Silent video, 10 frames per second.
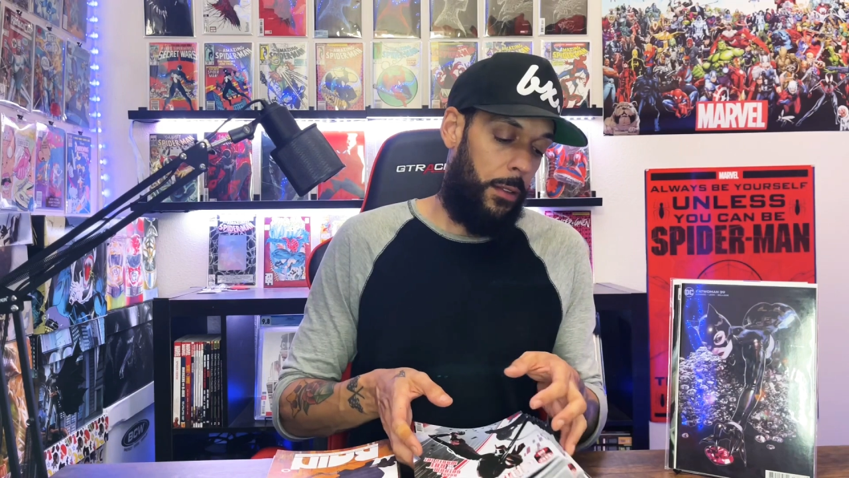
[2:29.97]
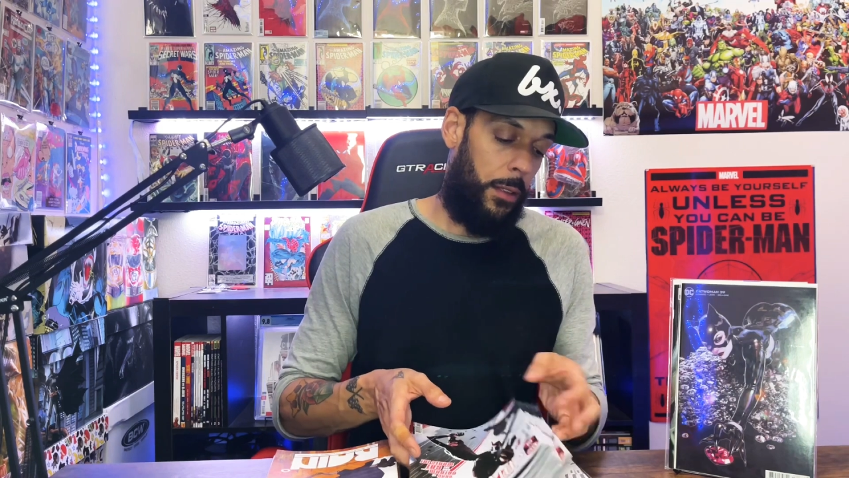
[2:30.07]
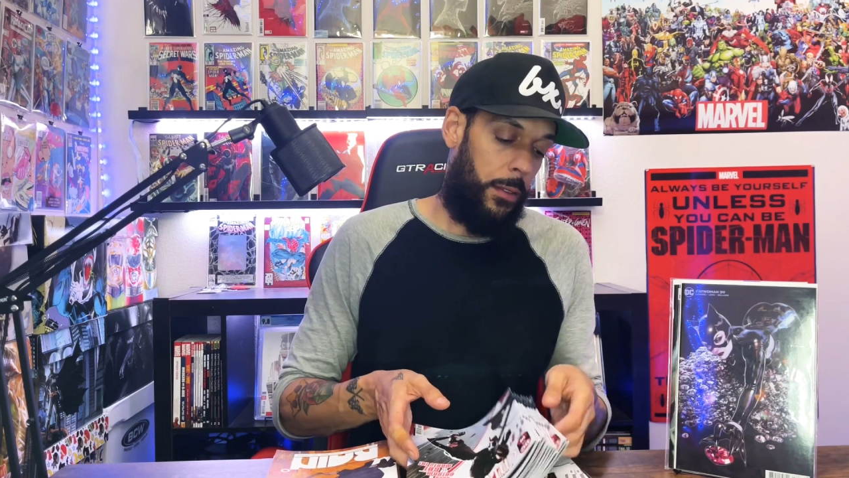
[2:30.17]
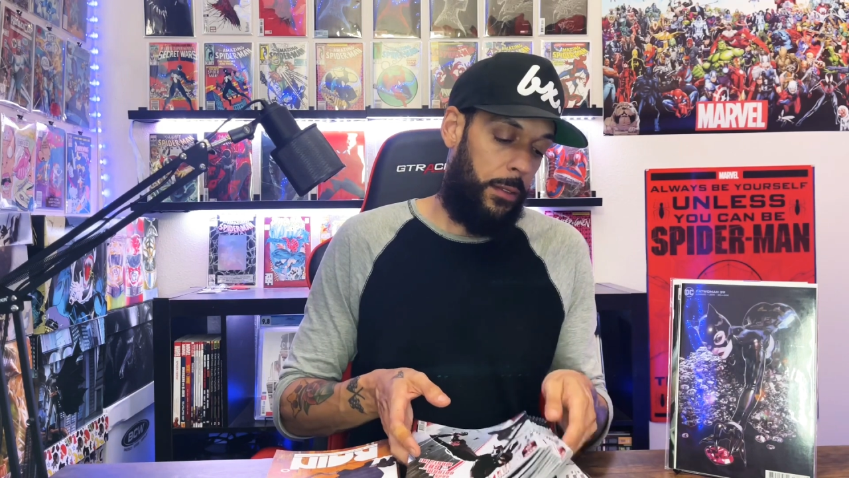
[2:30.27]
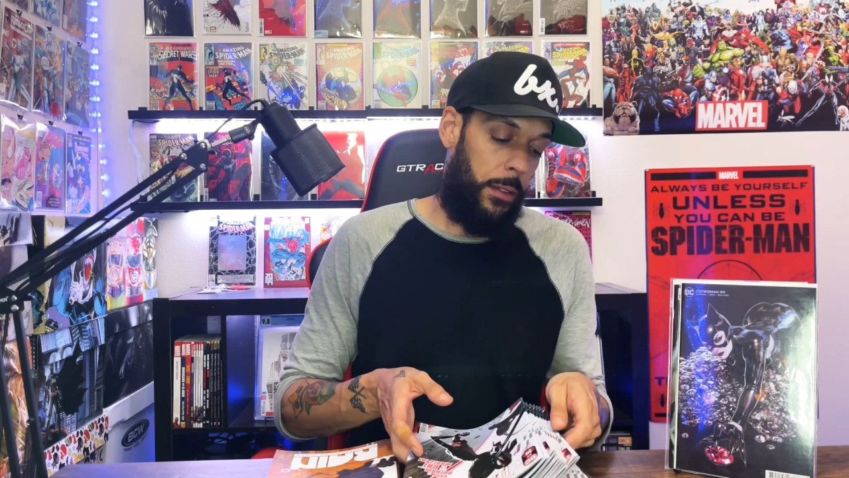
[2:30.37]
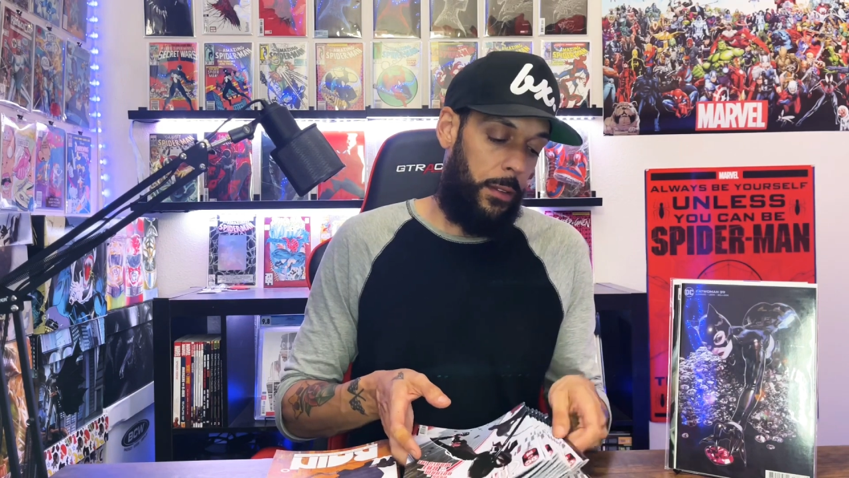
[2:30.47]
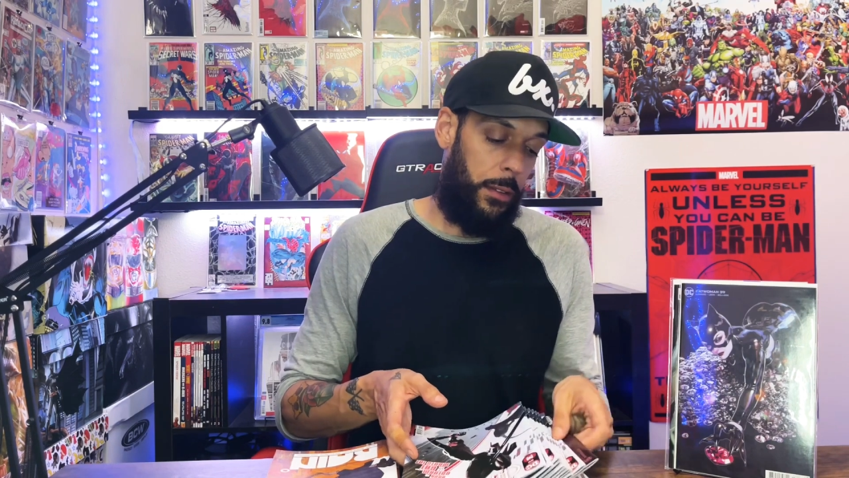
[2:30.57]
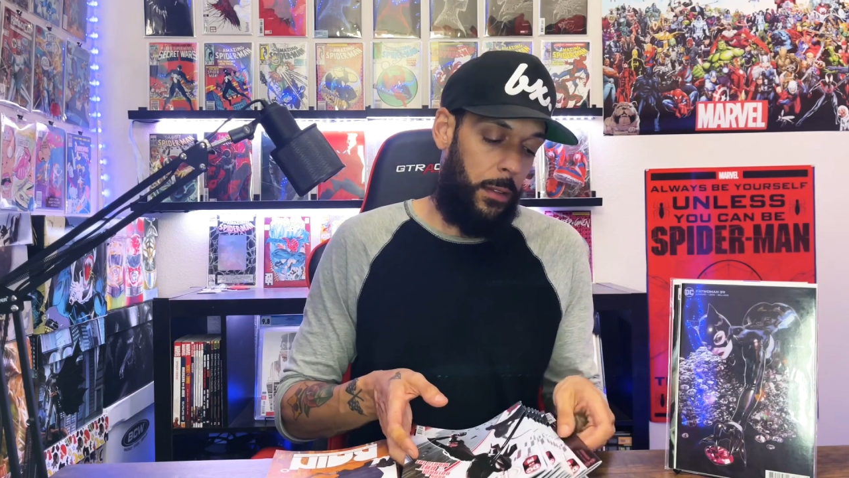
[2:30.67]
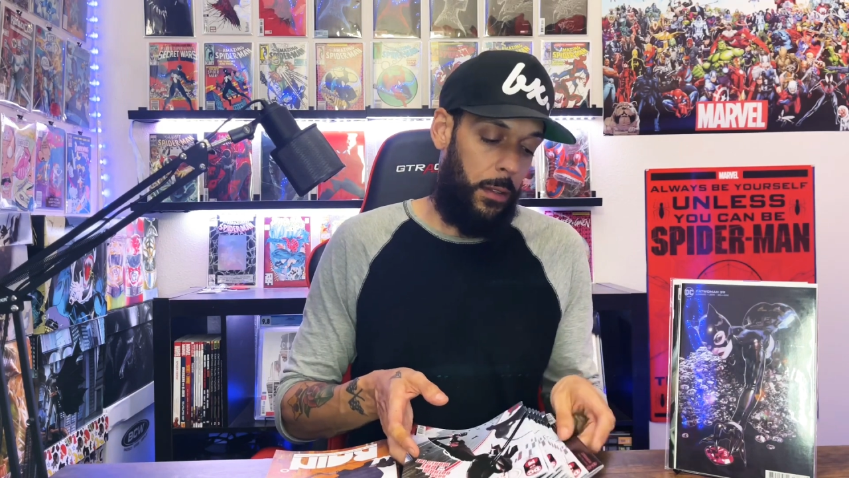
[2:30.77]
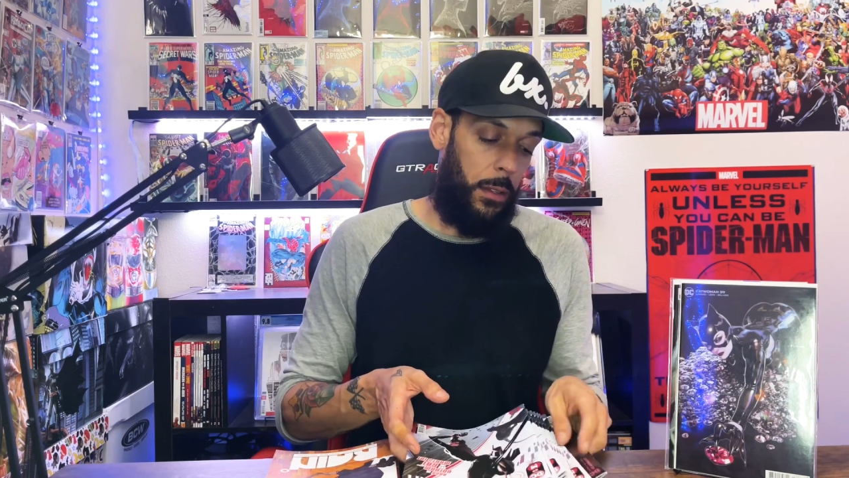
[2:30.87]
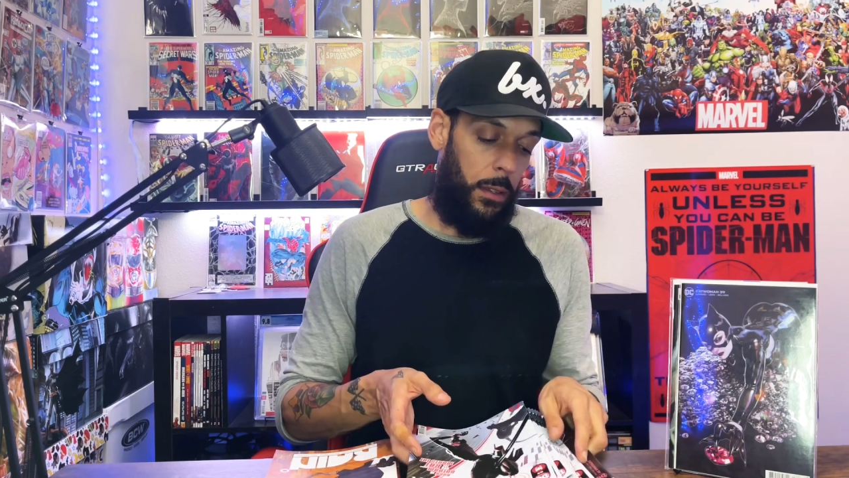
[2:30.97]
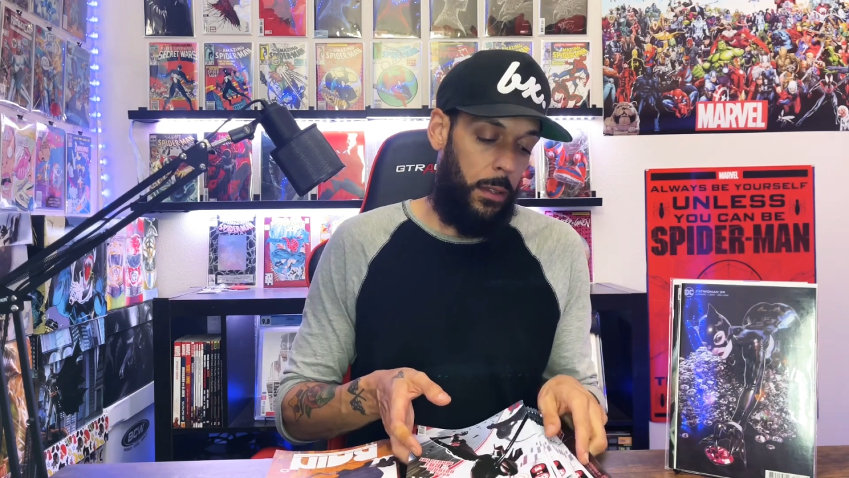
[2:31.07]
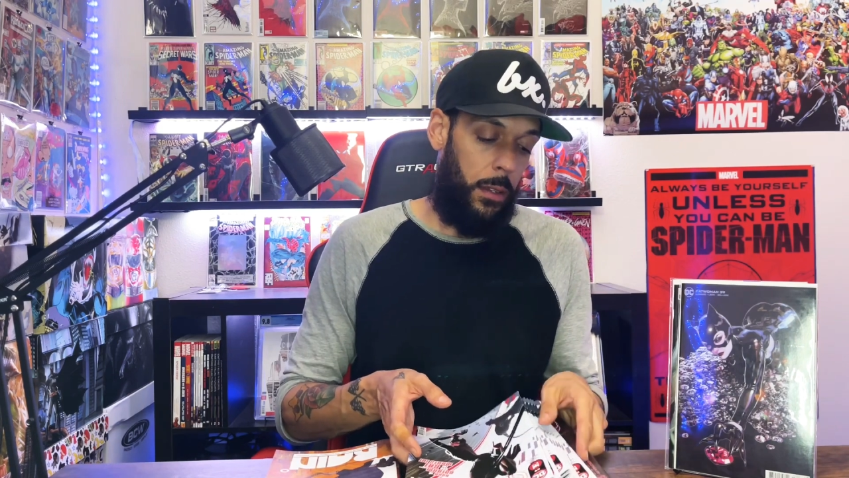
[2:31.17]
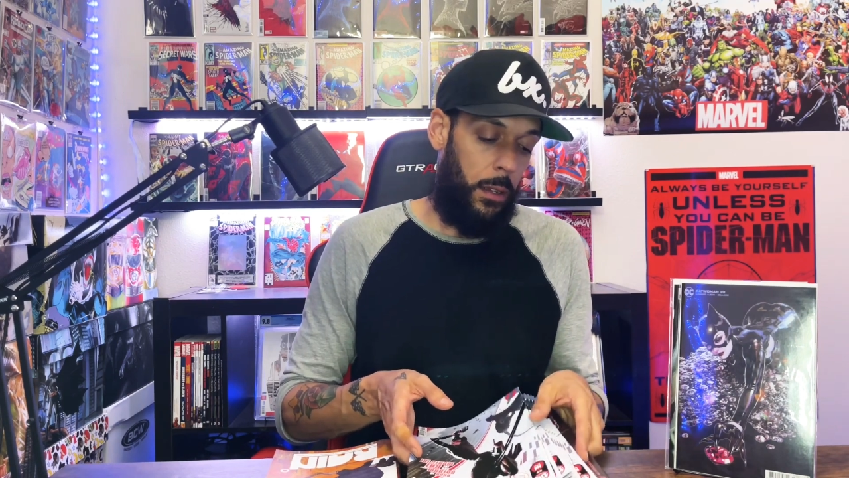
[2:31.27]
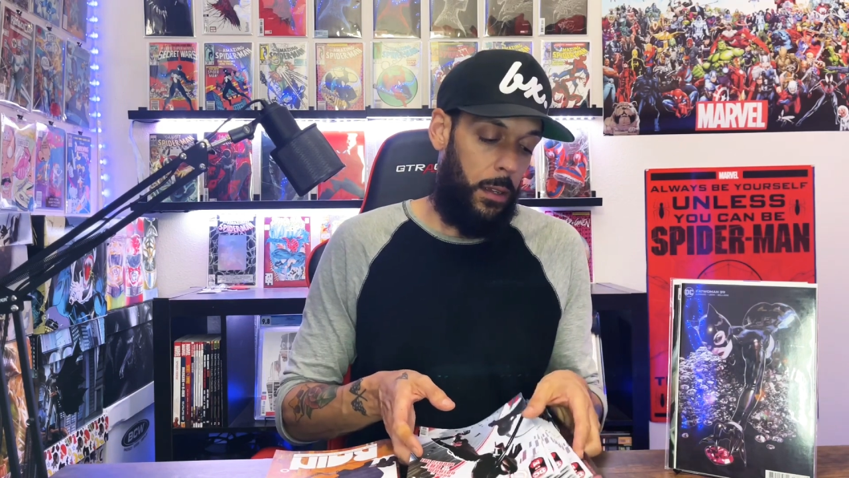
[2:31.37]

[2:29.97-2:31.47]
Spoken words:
this is the